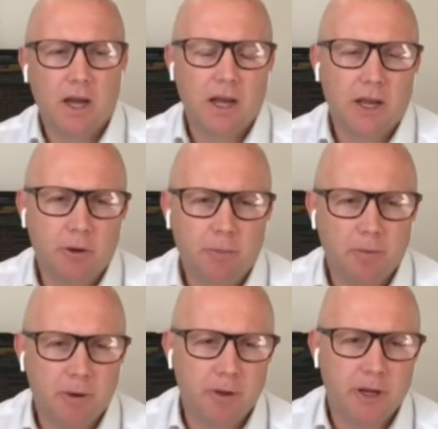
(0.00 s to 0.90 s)
It'll
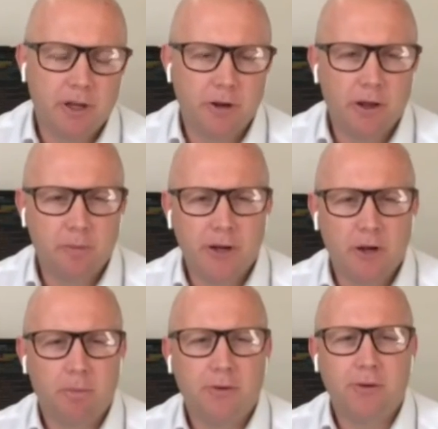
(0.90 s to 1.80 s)
be
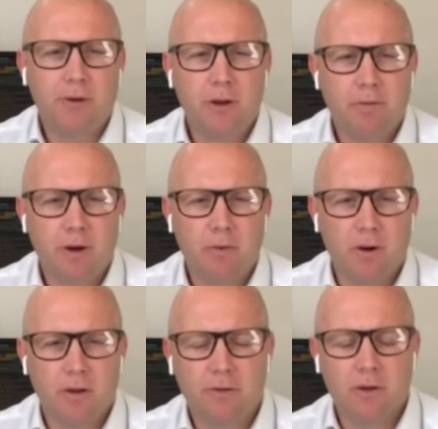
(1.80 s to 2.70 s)
an opportunity for Qantas.